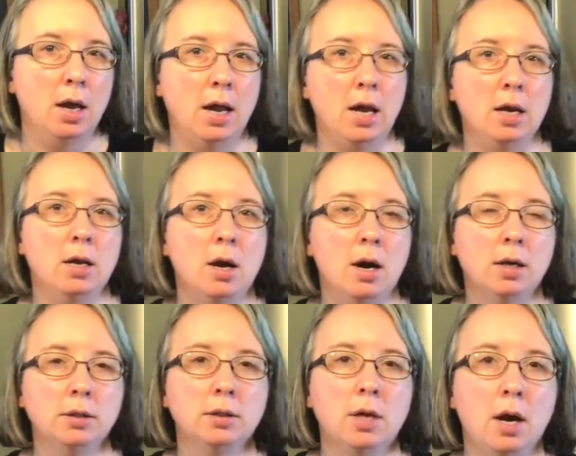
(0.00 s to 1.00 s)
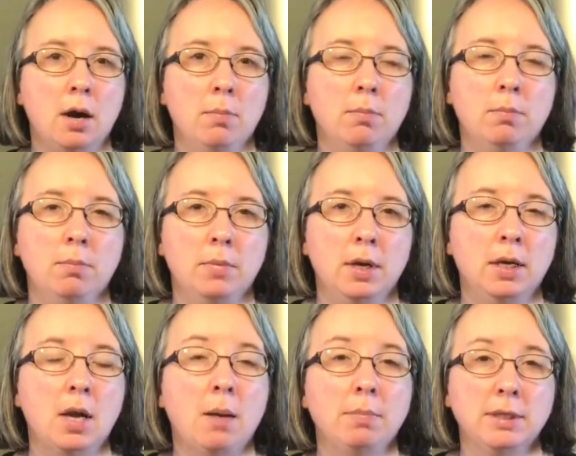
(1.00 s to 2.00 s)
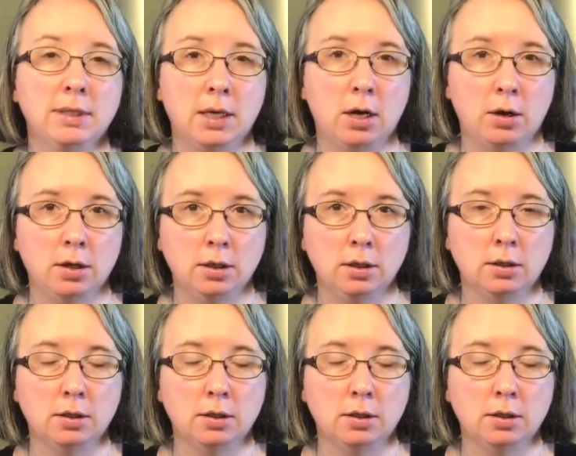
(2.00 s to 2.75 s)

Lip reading: and it not be scary.